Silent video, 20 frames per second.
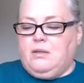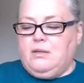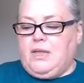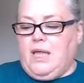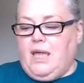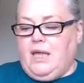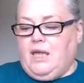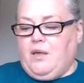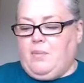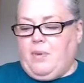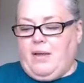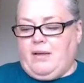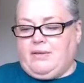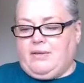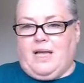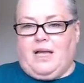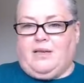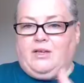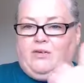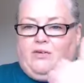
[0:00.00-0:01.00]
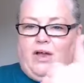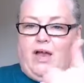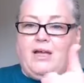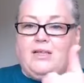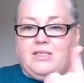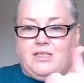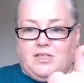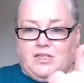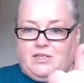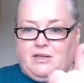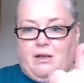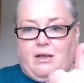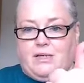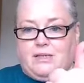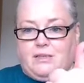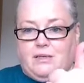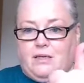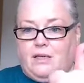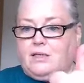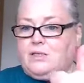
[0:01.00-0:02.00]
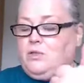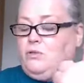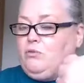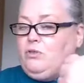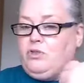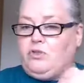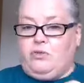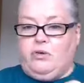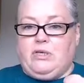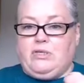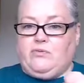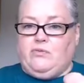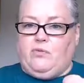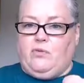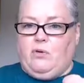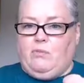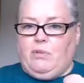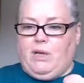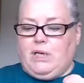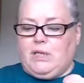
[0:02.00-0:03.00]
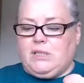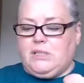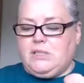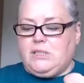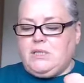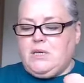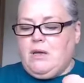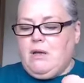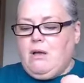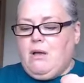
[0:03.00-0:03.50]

Think about that. You're exercising. It's only 3 to 4 minutes.